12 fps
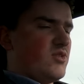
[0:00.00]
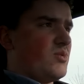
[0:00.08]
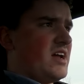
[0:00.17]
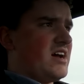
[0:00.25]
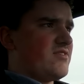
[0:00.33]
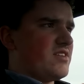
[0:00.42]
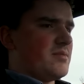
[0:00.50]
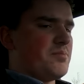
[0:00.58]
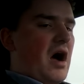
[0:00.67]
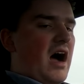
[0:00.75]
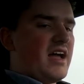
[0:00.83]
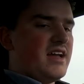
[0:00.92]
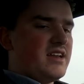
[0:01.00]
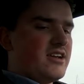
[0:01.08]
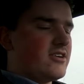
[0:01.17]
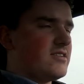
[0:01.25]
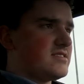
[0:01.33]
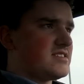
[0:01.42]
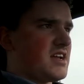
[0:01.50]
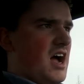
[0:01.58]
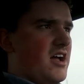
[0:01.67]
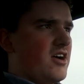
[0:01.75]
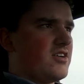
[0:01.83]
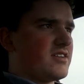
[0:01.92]
We have a Pioneer and
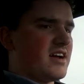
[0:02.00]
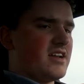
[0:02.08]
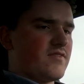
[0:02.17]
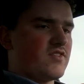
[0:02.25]
Scion kind